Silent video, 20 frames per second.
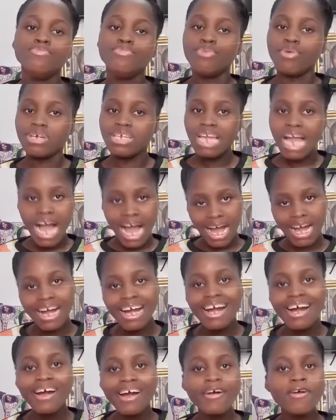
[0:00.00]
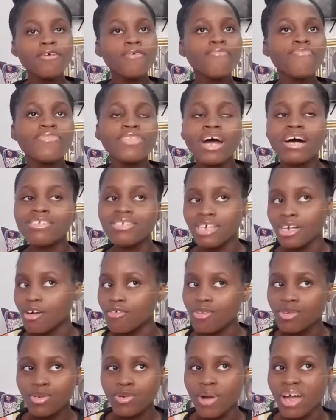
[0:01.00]
But yeah, that was in
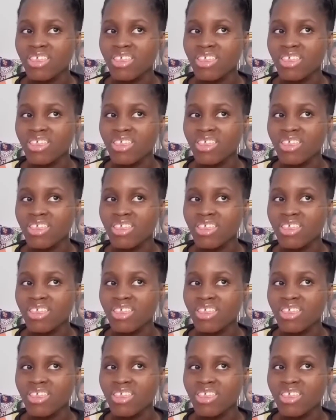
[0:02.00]
secondary school.